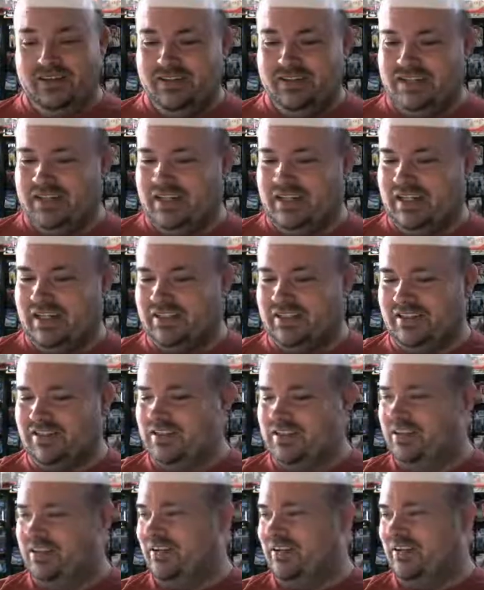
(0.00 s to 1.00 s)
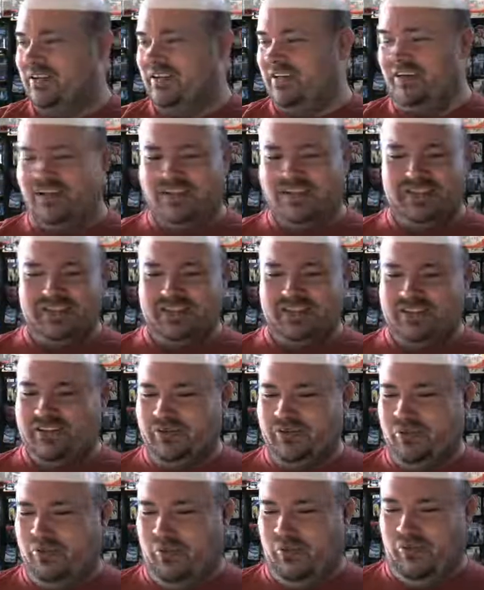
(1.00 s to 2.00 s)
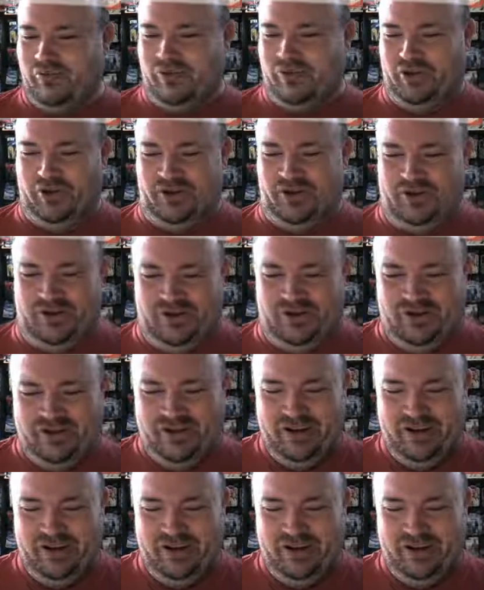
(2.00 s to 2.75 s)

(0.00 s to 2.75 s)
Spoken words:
She's actually sitting on the Odyssey 2 over there.